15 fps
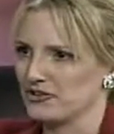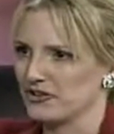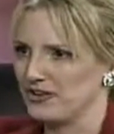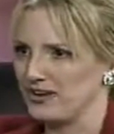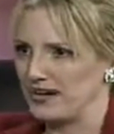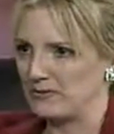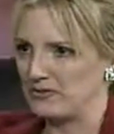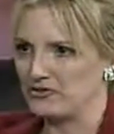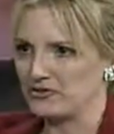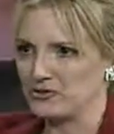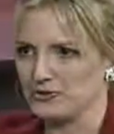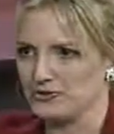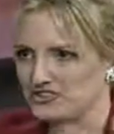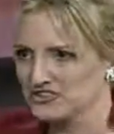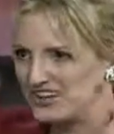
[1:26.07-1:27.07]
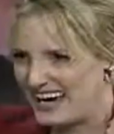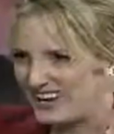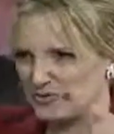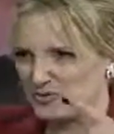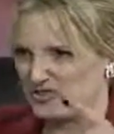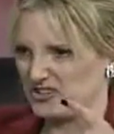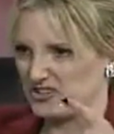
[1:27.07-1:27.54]
are able to
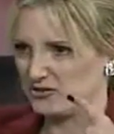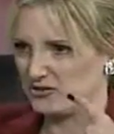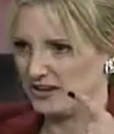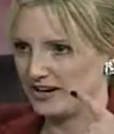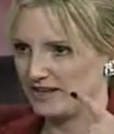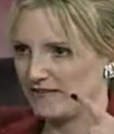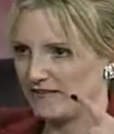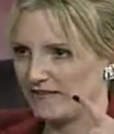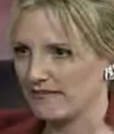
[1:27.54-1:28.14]
detect what's under there.